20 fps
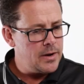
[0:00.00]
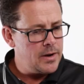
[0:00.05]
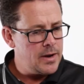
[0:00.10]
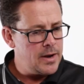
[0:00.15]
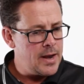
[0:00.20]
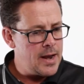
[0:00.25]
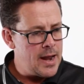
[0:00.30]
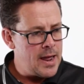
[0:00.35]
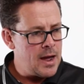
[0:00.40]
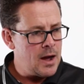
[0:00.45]

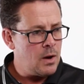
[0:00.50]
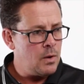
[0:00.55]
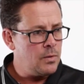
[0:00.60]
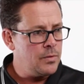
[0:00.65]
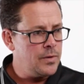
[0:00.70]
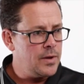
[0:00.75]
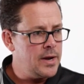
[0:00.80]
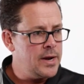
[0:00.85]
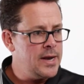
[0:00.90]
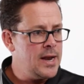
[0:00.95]
Now,
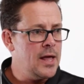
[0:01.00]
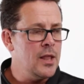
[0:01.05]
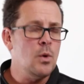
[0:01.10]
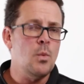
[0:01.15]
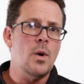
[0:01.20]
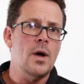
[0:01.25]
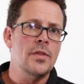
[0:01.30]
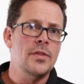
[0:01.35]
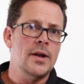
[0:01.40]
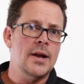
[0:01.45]
another
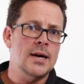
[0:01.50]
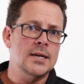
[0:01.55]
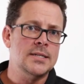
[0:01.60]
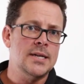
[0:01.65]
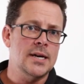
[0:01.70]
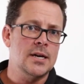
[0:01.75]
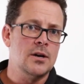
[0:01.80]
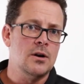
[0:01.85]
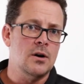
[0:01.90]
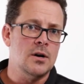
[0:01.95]
one that our
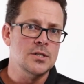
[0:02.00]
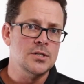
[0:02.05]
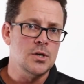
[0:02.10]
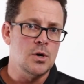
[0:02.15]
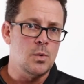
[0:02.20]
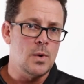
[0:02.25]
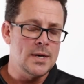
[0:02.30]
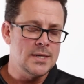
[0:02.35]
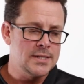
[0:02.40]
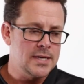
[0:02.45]
tech guys
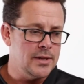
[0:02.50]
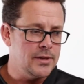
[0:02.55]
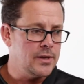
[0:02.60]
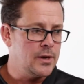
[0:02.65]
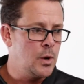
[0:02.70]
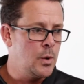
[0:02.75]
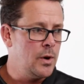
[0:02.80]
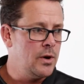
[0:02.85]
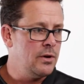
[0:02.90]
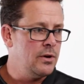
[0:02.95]
always get the
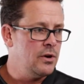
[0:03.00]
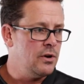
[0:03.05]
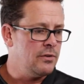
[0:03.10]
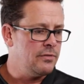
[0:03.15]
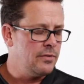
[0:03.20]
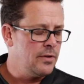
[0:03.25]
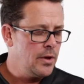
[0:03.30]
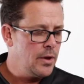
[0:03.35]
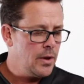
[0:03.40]
query of,